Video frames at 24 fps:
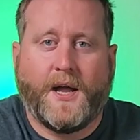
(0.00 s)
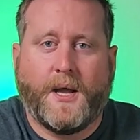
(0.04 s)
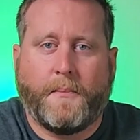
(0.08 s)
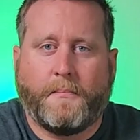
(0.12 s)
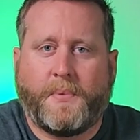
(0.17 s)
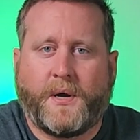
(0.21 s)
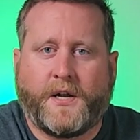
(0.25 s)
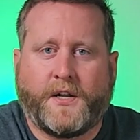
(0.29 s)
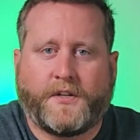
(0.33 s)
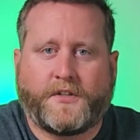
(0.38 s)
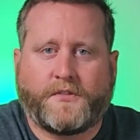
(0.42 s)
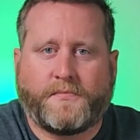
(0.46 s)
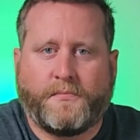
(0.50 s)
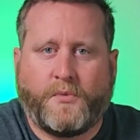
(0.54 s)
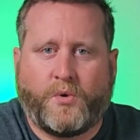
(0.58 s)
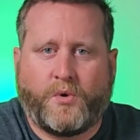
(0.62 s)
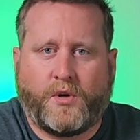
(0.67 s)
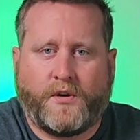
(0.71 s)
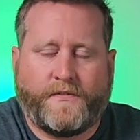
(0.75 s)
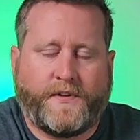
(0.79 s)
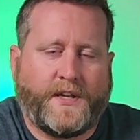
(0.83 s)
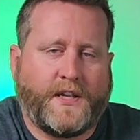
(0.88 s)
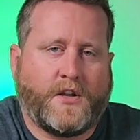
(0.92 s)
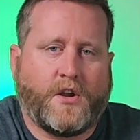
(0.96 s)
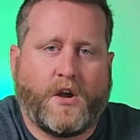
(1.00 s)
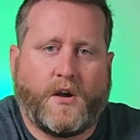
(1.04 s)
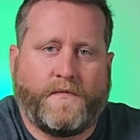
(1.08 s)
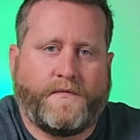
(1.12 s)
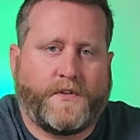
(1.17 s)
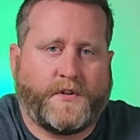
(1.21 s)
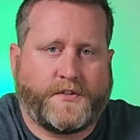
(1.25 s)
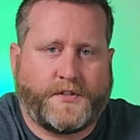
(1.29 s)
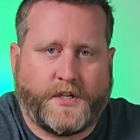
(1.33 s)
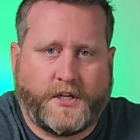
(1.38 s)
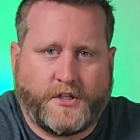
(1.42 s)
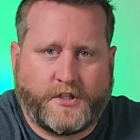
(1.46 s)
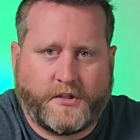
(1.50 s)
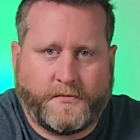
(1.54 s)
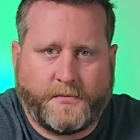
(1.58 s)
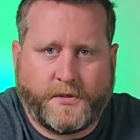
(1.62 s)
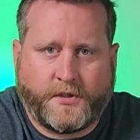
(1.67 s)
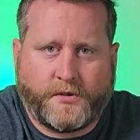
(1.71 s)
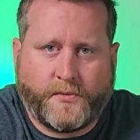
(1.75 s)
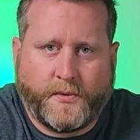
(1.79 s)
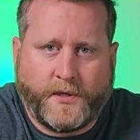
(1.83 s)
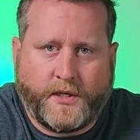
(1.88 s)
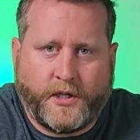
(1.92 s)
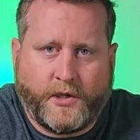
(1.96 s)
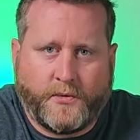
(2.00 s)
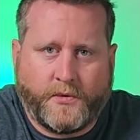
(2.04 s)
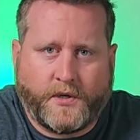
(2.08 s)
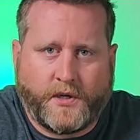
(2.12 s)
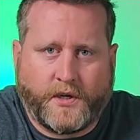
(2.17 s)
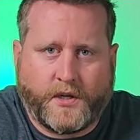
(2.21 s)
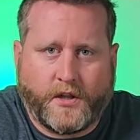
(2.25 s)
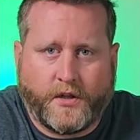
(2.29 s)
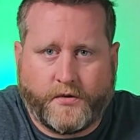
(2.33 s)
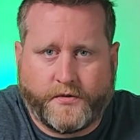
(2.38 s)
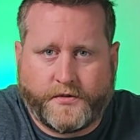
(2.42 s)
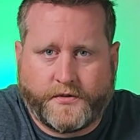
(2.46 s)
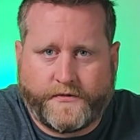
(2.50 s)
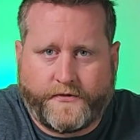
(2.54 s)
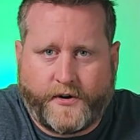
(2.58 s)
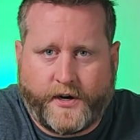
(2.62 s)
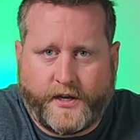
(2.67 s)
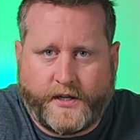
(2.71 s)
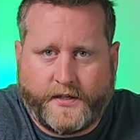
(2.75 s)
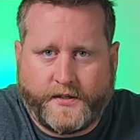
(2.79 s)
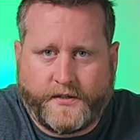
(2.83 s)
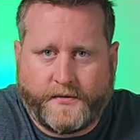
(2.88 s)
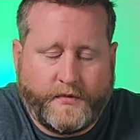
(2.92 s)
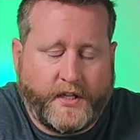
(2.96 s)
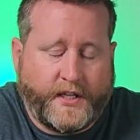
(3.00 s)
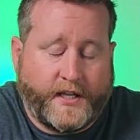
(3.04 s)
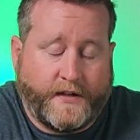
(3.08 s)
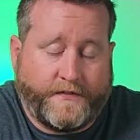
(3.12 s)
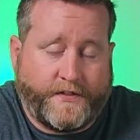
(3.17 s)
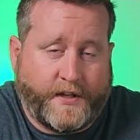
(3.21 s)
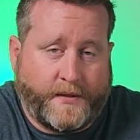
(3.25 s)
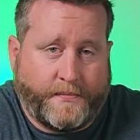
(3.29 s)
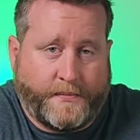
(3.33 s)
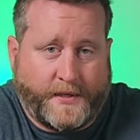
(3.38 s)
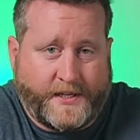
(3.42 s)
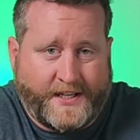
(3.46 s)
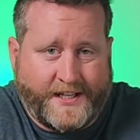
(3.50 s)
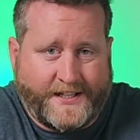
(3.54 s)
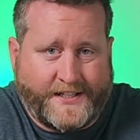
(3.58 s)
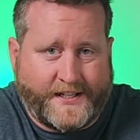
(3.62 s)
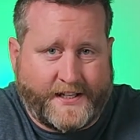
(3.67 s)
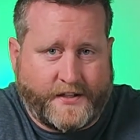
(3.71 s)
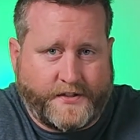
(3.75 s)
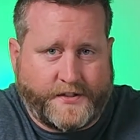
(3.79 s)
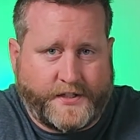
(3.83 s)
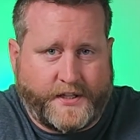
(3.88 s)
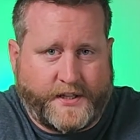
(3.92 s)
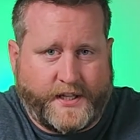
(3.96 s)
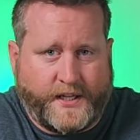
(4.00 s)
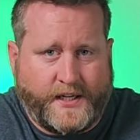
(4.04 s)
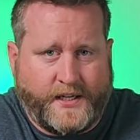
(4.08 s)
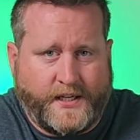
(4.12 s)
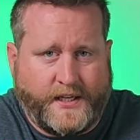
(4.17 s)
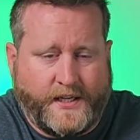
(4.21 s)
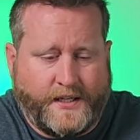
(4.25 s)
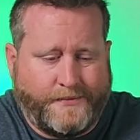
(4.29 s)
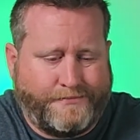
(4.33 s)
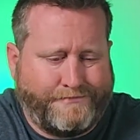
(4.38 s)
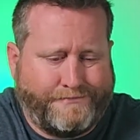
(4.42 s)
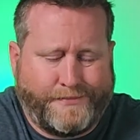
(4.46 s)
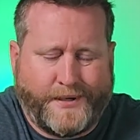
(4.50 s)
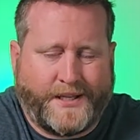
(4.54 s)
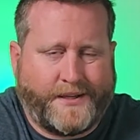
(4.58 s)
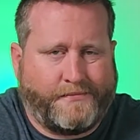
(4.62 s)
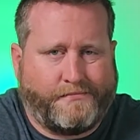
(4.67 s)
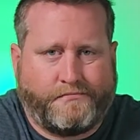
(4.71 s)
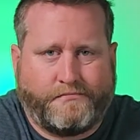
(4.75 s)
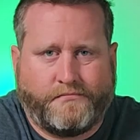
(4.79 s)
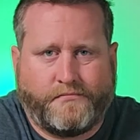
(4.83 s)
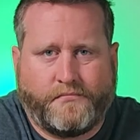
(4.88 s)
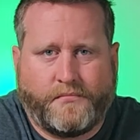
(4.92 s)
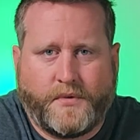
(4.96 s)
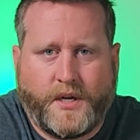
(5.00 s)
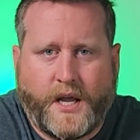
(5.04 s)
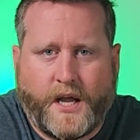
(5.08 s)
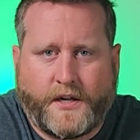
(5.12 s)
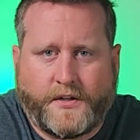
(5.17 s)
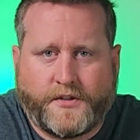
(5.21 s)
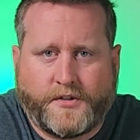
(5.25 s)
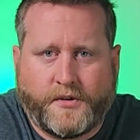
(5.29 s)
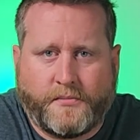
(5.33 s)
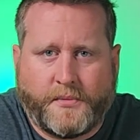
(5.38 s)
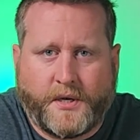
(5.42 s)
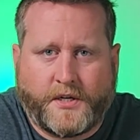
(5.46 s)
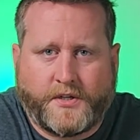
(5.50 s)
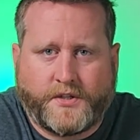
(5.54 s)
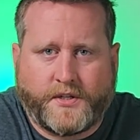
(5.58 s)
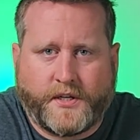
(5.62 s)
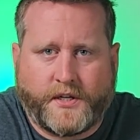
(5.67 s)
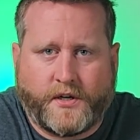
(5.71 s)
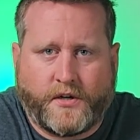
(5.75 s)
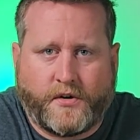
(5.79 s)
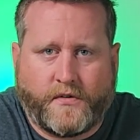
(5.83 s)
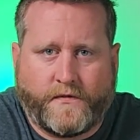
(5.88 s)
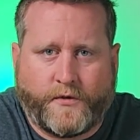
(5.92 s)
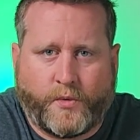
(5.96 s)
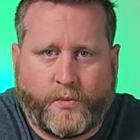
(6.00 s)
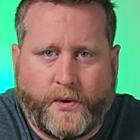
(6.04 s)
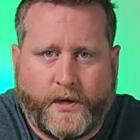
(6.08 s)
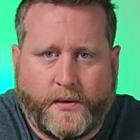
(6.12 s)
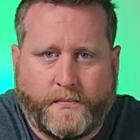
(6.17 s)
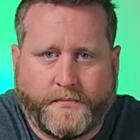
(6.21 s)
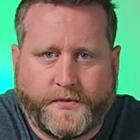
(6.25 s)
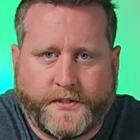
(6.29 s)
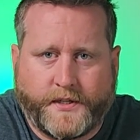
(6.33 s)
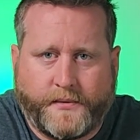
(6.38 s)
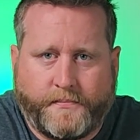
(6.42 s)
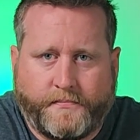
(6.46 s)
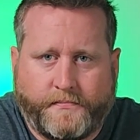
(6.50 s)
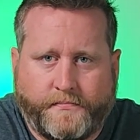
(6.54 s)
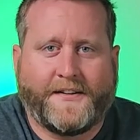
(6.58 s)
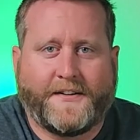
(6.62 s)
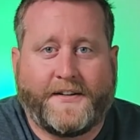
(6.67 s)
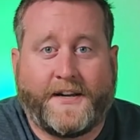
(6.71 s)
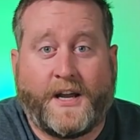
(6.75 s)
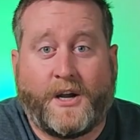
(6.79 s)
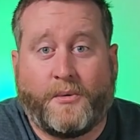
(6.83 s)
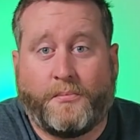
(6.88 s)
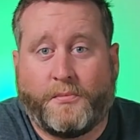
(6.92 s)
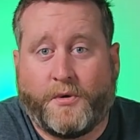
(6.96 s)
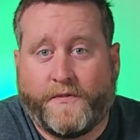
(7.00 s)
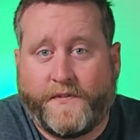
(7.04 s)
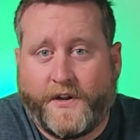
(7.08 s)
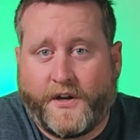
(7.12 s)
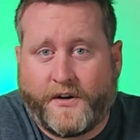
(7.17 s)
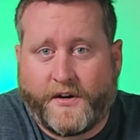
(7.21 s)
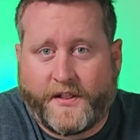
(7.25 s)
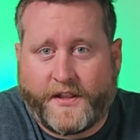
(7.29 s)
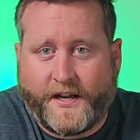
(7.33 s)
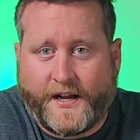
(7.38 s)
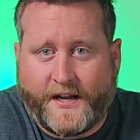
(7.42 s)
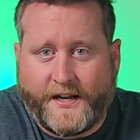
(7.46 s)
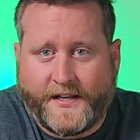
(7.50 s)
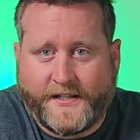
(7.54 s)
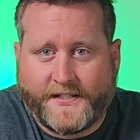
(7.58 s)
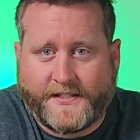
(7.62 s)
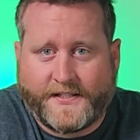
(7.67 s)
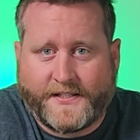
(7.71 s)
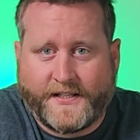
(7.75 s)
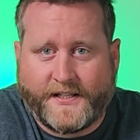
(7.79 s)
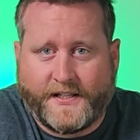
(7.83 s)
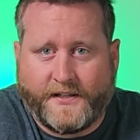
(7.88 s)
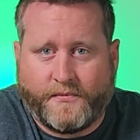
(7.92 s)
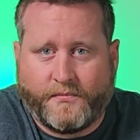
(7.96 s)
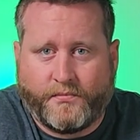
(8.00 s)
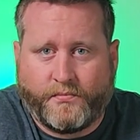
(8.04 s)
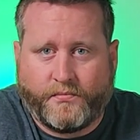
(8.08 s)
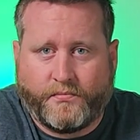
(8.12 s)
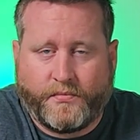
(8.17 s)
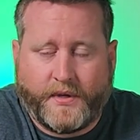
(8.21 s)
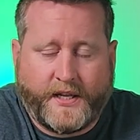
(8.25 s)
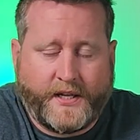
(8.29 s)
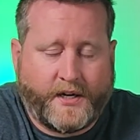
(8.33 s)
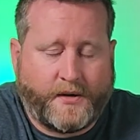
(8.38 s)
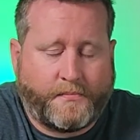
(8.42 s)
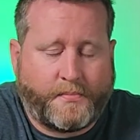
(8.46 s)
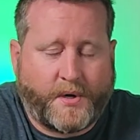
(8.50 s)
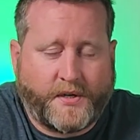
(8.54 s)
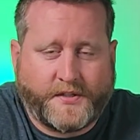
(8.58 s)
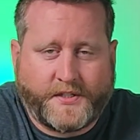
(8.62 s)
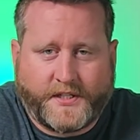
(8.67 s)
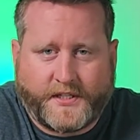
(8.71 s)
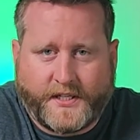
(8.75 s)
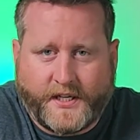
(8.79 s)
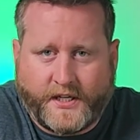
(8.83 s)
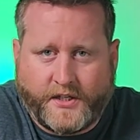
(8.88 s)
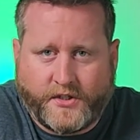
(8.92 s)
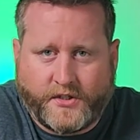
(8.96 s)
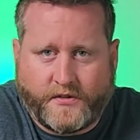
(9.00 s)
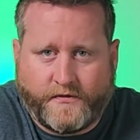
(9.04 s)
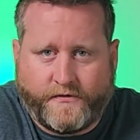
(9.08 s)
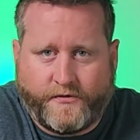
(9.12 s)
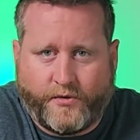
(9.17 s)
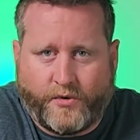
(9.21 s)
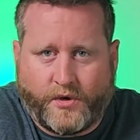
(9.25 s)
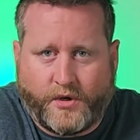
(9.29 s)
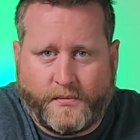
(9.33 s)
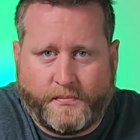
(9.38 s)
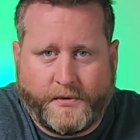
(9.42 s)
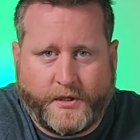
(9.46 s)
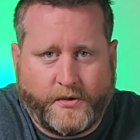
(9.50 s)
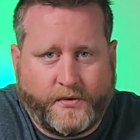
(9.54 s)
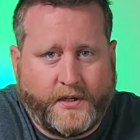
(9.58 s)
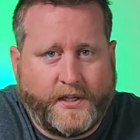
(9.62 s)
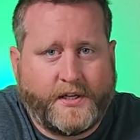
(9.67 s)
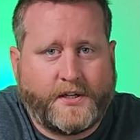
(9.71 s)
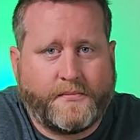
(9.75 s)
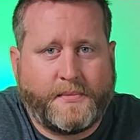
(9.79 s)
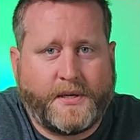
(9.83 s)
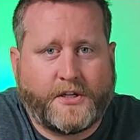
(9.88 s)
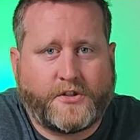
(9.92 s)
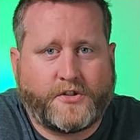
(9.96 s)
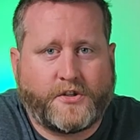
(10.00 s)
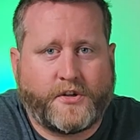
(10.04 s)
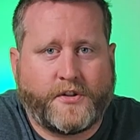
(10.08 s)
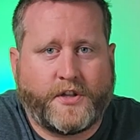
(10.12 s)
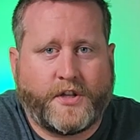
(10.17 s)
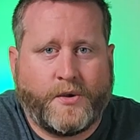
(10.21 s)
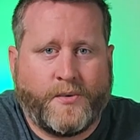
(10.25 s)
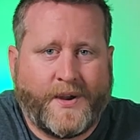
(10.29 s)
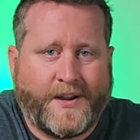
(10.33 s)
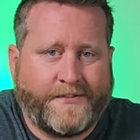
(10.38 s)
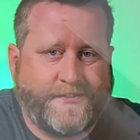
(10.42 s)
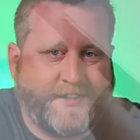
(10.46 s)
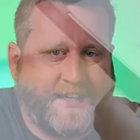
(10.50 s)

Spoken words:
But it's more of a conversation between you and a close friend. Give them the details that they need, but not so much that it overwhelms them. Now, moving on to the high C. In a presentation form, you need to make sure that you have